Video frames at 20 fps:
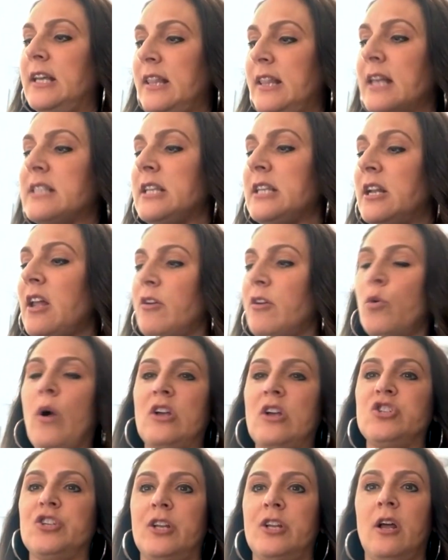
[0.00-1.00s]
that's another
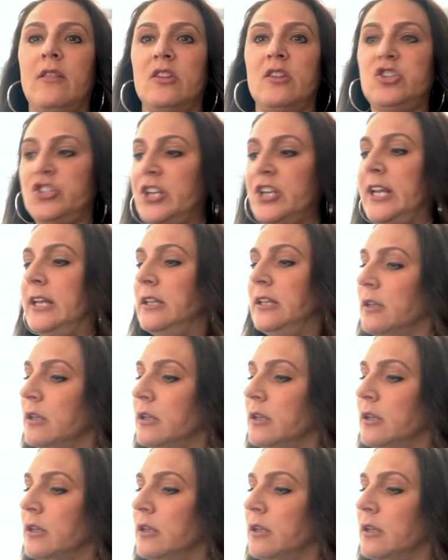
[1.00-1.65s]
question on the sheet.